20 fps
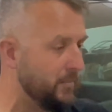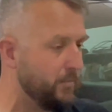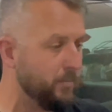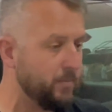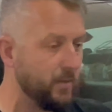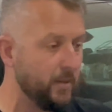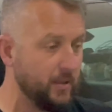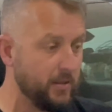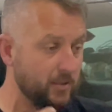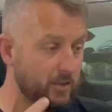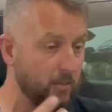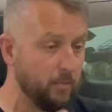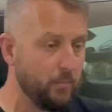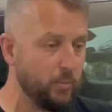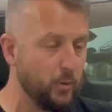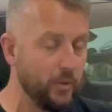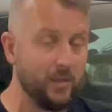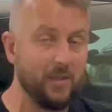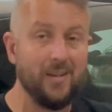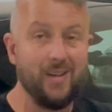at some
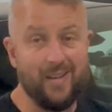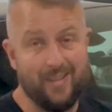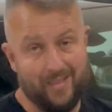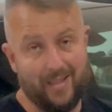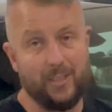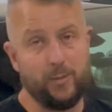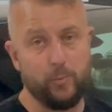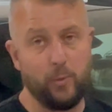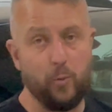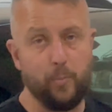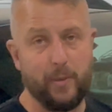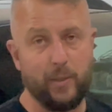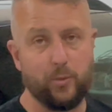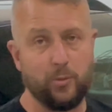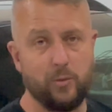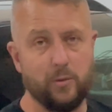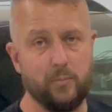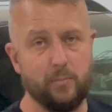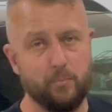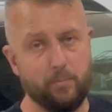point this will be
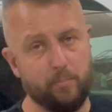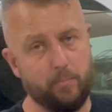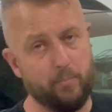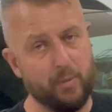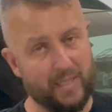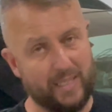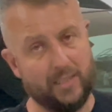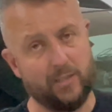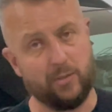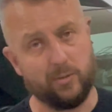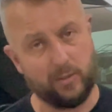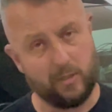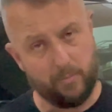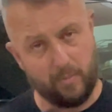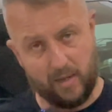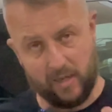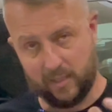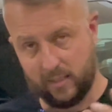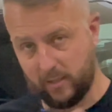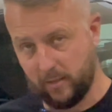towing Blaze on the
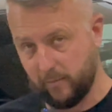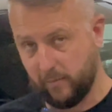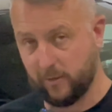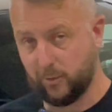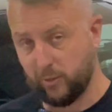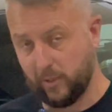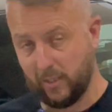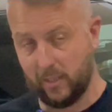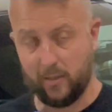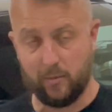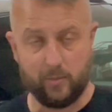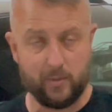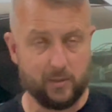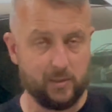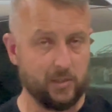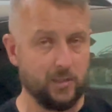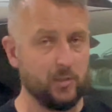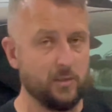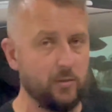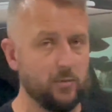back of a trailer
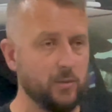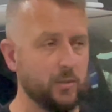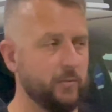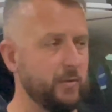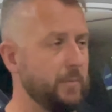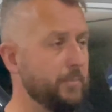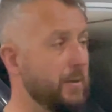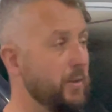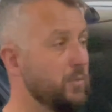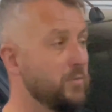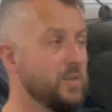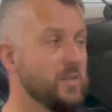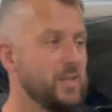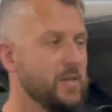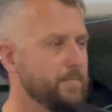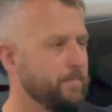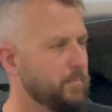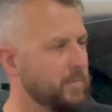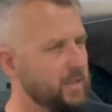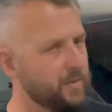once it's totally rebuilt.
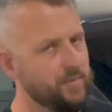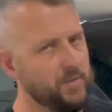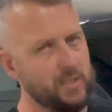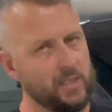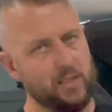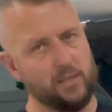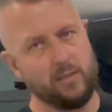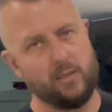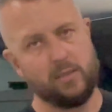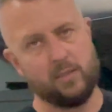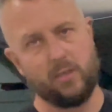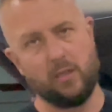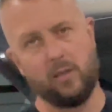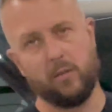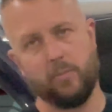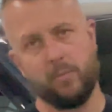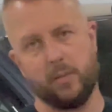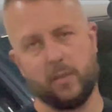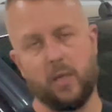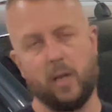Might even take a
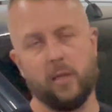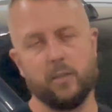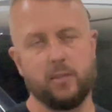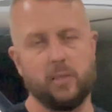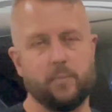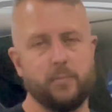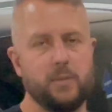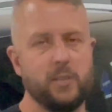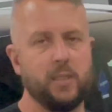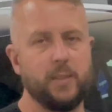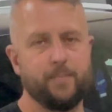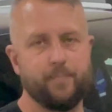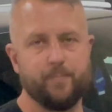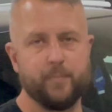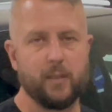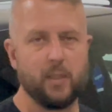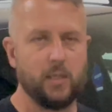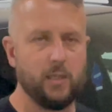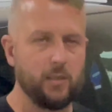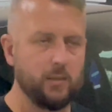couple of cars up to
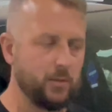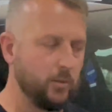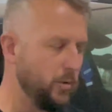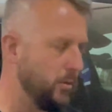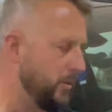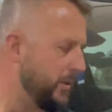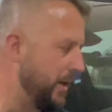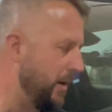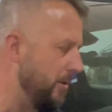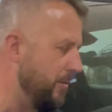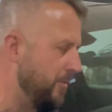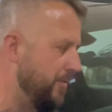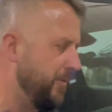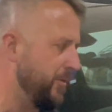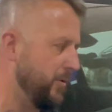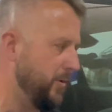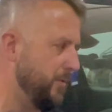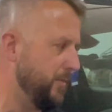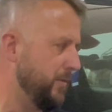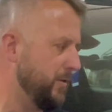Knock Hill
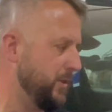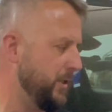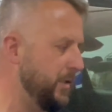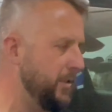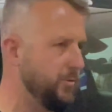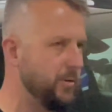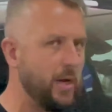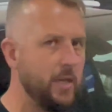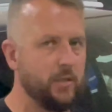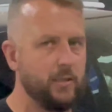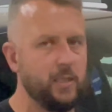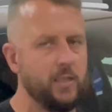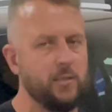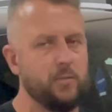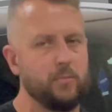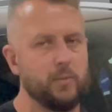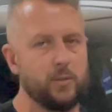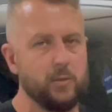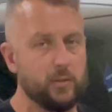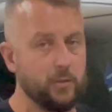for obviously the track days
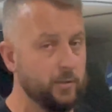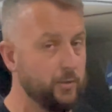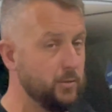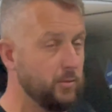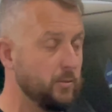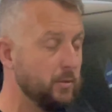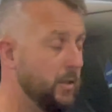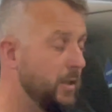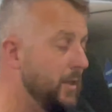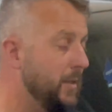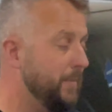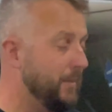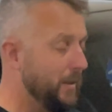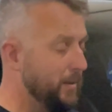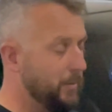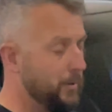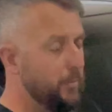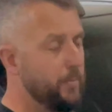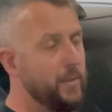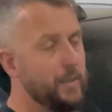and whatnot. So there
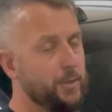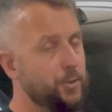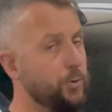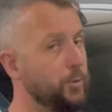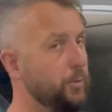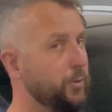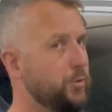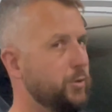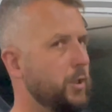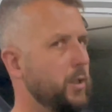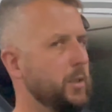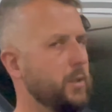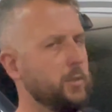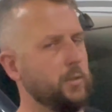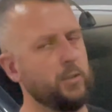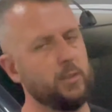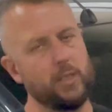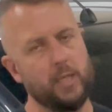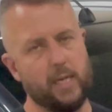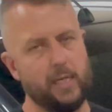will be a show truck
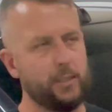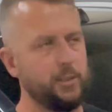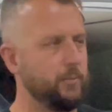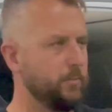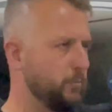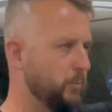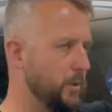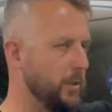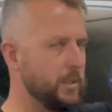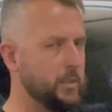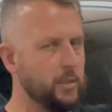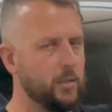/ work